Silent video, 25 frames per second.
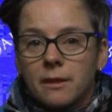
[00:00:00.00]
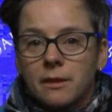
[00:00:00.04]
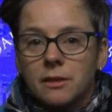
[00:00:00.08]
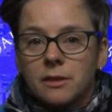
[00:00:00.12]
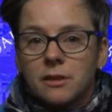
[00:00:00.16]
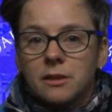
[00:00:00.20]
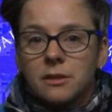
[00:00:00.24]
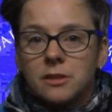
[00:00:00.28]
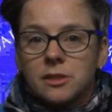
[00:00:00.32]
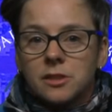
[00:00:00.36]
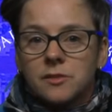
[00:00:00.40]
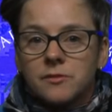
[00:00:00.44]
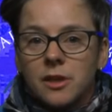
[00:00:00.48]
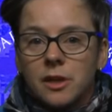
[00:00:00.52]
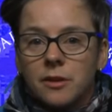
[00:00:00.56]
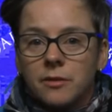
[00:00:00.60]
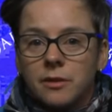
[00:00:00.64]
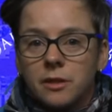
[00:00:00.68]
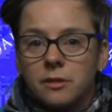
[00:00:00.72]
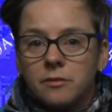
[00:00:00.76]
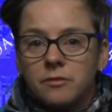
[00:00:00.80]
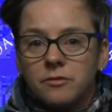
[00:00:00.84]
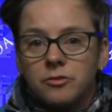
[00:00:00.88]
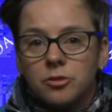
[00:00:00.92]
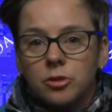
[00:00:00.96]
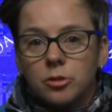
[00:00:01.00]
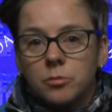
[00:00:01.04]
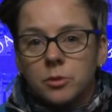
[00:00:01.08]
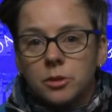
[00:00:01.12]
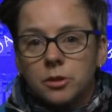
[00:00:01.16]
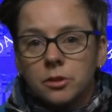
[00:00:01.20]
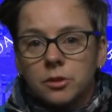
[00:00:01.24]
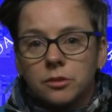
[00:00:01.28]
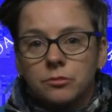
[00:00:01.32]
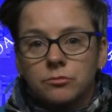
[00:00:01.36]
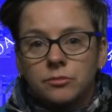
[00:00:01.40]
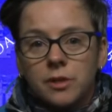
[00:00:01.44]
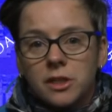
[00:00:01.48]
It is very informal
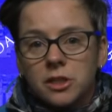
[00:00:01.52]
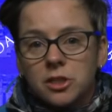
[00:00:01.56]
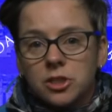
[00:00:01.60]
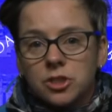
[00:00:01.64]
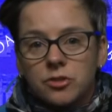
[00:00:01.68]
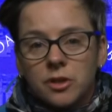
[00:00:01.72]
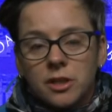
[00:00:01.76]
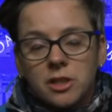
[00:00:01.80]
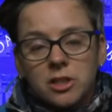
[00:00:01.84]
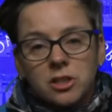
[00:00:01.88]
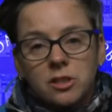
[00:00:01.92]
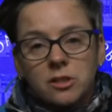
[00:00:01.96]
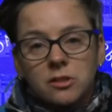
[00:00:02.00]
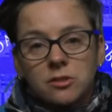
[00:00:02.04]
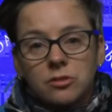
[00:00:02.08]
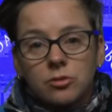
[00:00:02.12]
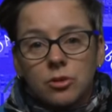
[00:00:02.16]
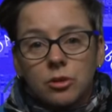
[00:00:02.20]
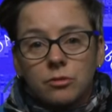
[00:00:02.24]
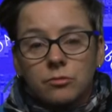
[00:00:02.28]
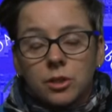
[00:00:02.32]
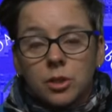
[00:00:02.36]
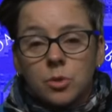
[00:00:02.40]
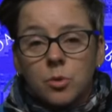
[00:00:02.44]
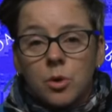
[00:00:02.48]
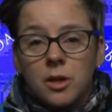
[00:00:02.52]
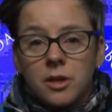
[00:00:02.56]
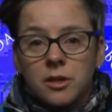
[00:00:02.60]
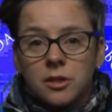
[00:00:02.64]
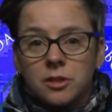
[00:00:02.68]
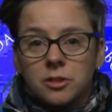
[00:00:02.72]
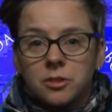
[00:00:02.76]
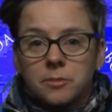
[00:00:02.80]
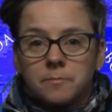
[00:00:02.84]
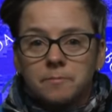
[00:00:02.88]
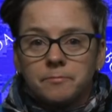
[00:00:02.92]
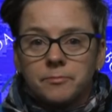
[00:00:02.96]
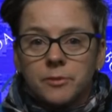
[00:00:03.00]
and registration is not
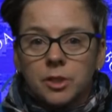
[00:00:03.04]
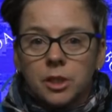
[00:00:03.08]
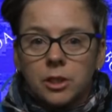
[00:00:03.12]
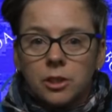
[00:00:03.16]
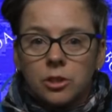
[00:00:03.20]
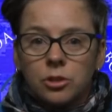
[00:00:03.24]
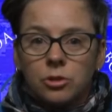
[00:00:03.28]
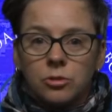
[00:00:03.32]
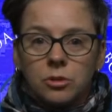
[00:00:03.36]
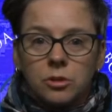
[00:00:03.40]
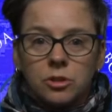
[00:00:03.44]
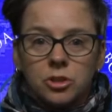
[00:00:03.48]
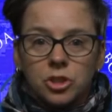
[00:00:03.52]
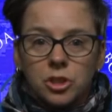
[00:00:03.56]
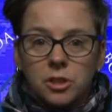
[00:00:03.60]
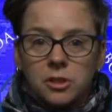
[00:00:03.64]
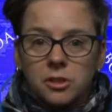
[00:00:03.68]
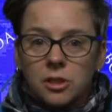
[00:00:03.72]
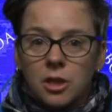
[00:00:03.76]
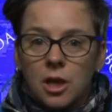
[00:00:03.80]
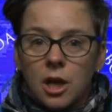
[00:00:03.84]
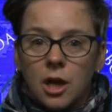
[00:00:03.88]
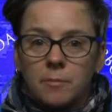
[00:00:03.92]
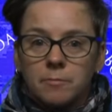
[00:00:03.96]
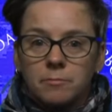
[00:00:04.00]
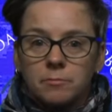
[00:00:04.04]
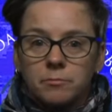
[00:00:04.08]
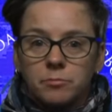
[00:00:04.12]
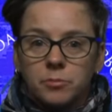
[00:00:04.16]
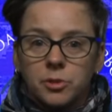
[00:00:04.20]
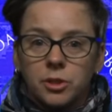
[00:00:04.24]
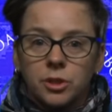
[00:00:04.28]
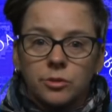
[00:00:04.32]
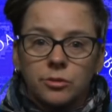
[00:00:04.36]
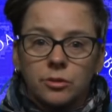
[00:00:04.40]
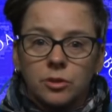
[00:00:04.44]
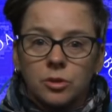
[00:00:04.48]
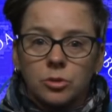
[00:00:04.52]
required. You can just come,
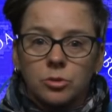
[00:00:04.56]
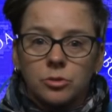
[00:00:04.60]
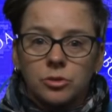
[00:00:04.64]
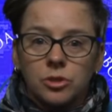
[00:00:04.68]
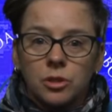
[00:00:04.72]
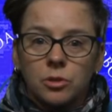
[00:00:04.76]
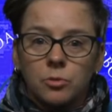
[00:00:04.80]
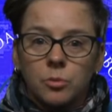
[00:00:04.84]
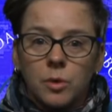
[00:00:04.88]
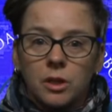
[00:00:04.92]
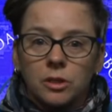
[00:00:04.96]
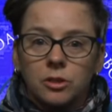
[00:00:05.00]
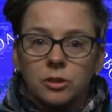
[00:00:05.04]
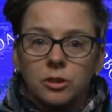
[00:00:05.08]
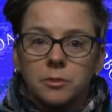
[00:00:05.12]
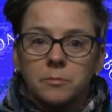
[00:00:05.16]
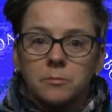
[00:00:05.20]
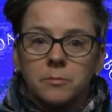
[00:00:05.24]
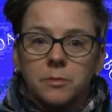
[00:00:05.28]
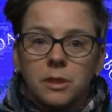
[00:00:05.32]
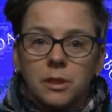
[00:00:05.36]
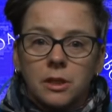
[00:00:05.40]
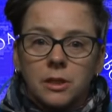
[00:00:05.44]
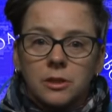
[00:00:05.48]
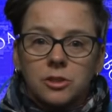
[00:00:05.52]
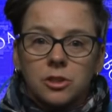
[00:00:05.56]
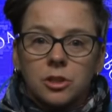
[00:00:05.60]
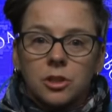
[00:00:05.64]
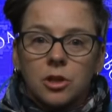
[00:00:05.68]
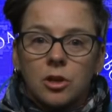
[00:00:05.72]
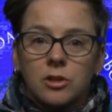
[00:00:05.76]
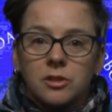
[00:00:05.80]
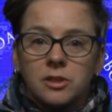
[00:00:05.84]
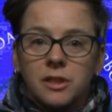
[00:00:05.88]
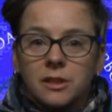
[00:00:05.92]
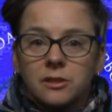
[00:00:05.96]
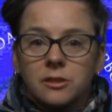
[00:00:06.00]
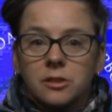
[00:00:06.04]
but you are also welcome to
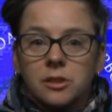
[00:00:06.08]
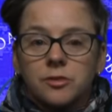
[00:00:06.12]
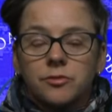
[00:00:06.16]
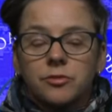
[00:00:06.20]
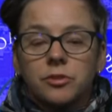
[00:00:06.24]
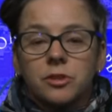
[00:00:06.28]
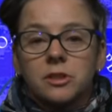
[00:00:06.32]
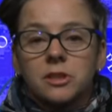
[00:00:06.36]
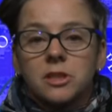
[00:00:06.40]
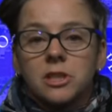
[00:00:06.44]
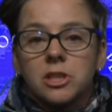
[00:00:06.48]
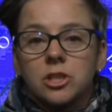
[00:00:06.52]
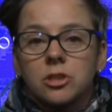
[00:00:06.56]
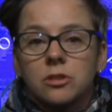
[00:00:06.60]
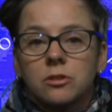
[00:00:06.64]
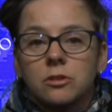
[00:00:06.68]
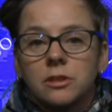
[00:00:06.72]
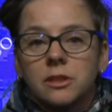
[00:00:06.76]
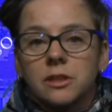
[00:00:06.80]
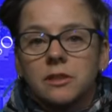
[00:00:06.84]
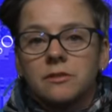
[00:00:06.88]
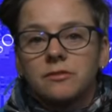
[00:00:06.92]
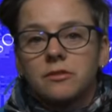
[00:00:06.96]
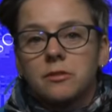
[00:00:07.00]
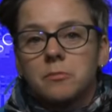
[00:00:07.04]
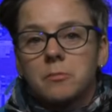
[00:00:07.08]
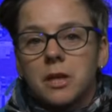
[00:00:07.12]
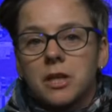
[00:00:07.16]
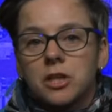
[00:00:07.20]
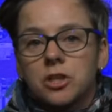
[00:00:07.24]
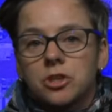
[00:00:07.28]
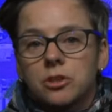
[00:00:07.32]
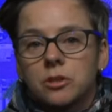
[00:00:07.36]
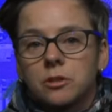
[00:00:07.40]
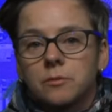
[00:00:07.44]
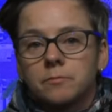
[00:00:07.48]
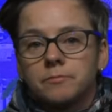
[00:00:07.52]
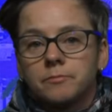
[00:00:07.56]
contact us for additional
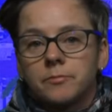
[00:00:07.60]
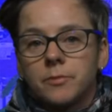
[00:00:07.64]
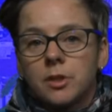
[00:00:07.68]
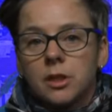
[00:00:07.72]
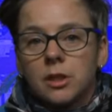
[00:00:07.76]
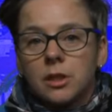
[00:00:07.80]
information.